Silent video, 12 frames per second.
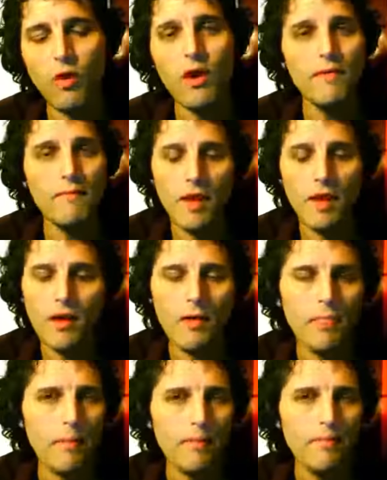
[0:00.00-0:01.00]
to, one,
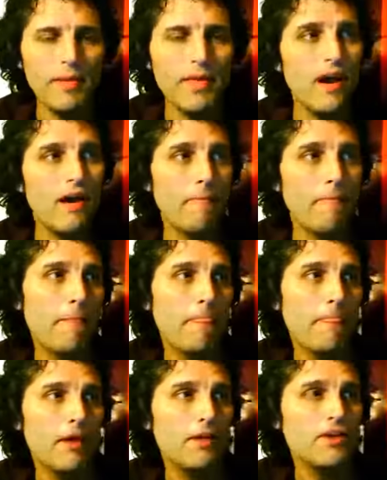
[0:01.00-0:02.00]
be
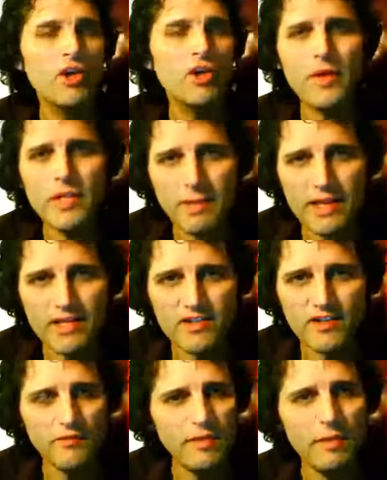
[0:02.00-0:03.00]
so
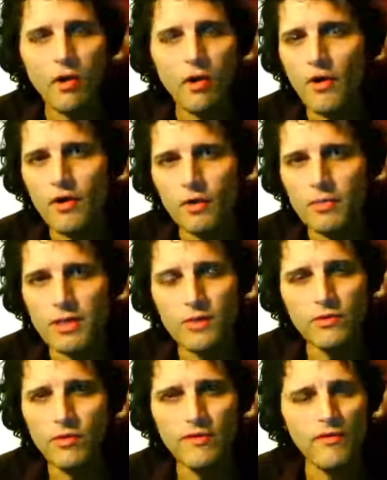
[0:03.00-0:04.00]
expensive people aren't
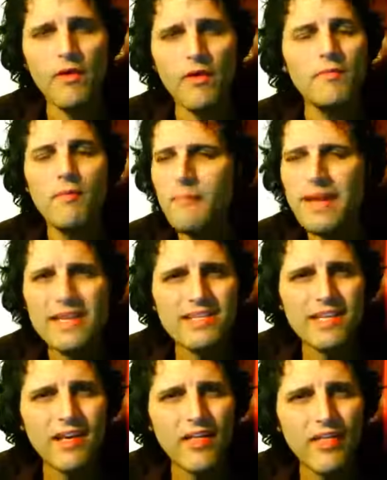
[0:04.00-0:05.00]
going to be able to afford
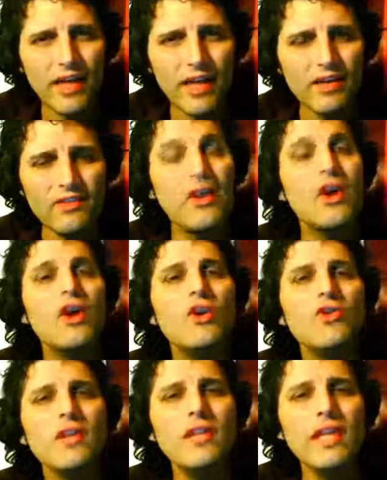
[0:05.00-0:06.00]
basic things
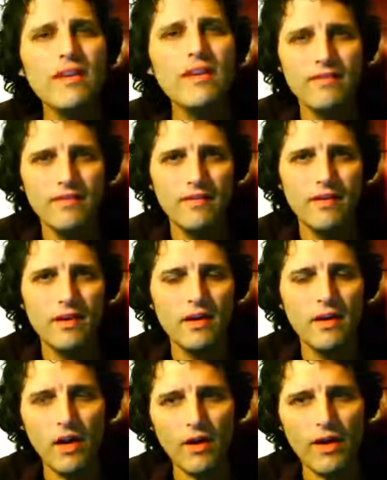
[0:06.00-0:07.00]
to live.
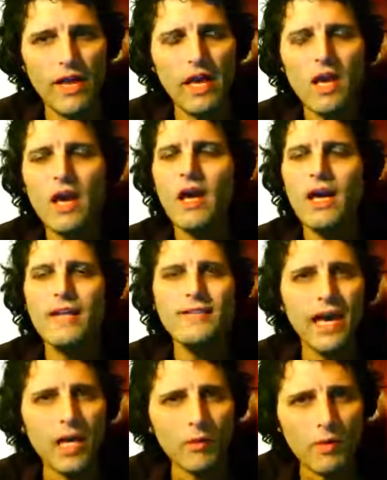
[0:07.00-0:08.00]
Okay,
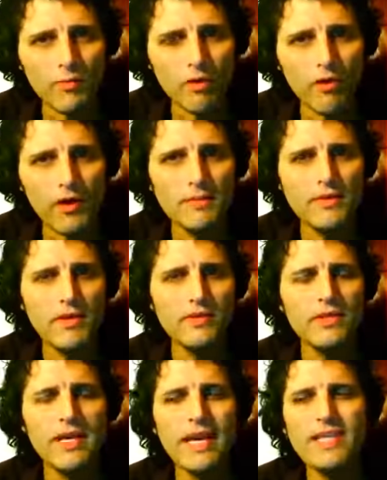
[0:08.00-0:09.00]
entitlement
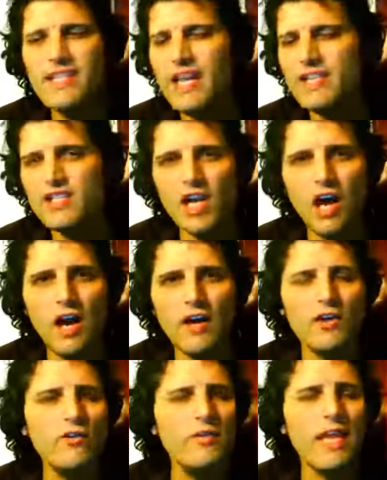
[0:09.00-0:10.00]
programs here in the United States,
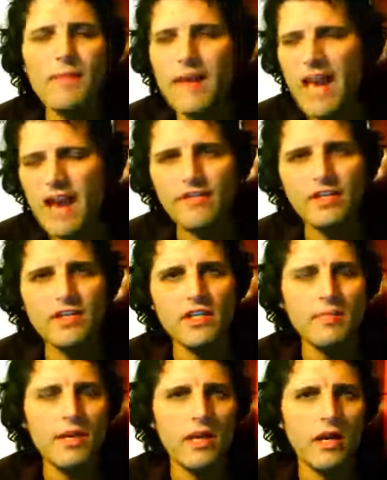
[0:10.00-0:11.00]
cut, you name it,
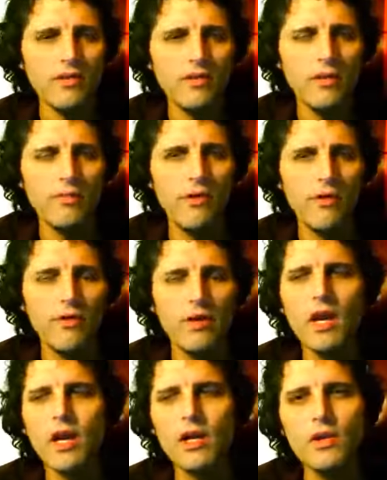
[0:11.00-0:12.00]
everything's going to be cut to the
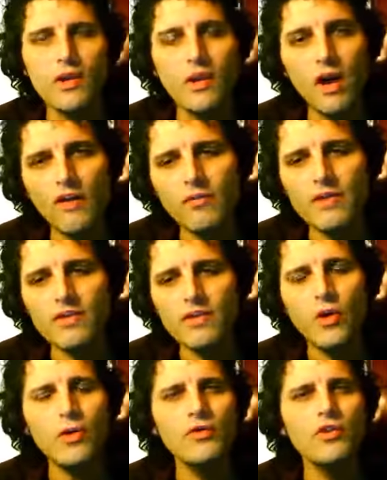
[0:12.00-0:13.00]
bone. The
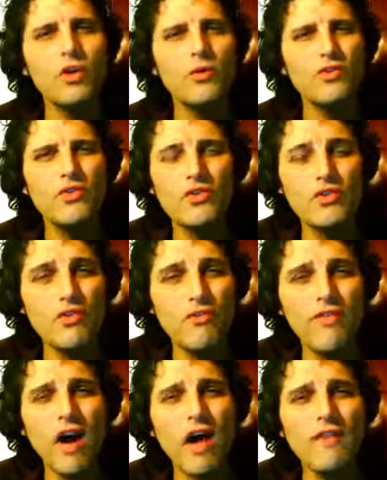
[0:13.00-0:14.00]
governments are going to go into
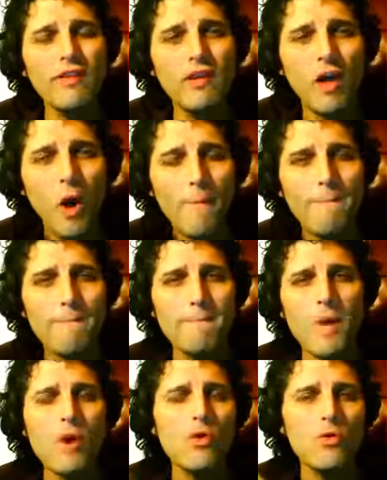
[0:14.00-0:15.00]
survival
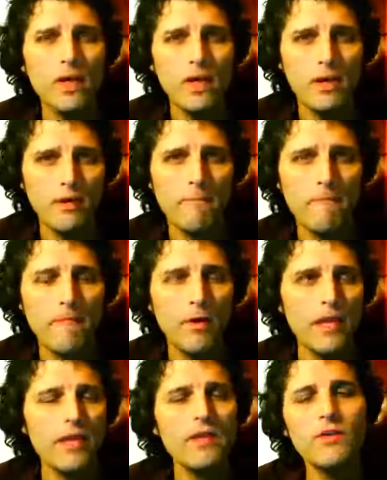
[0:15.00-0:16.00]
mode.
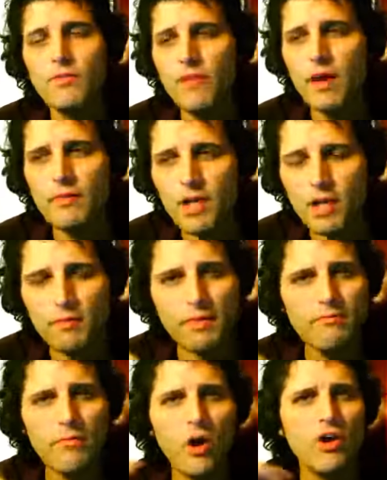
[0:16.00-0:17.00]
Okay, there's probably
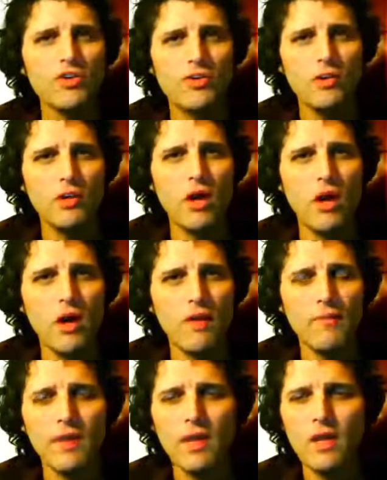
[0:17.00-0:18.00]
going to be martial
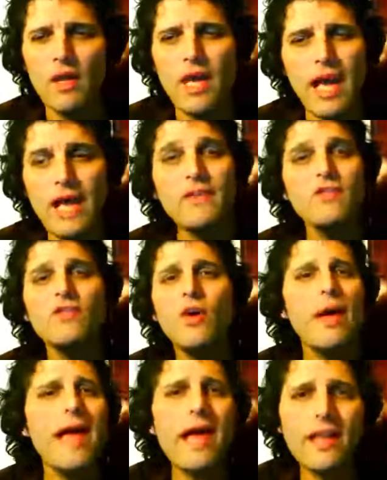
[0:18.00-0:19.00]
law, and
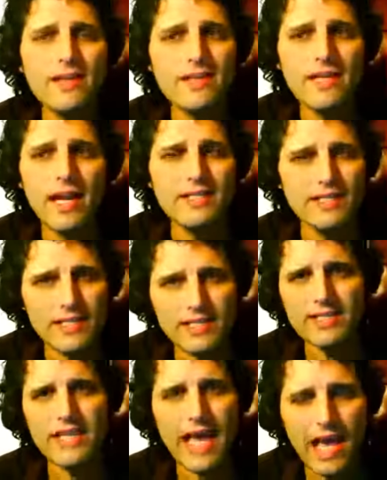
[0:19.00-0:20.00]
there's no way out of this, guys.
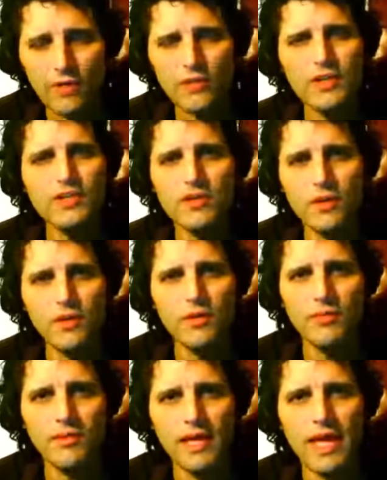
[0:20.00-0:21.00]
This is how this is
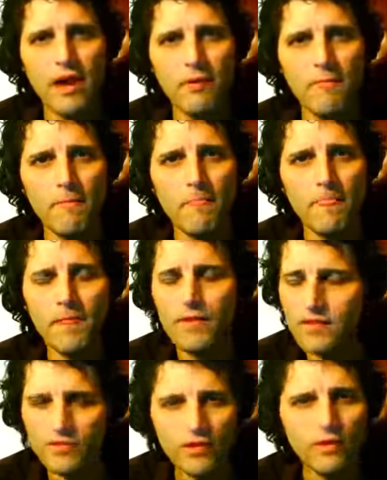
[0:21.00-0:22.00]
going to play out.
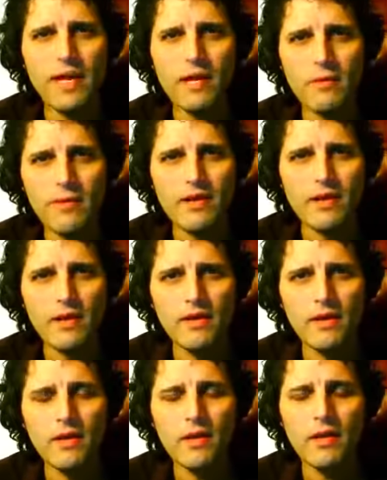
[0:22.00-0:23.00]
There's no doubt
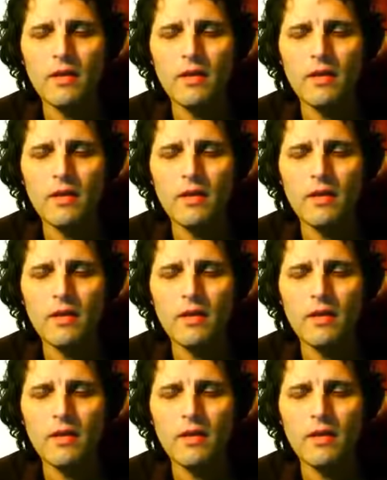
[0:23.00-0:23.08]
about it.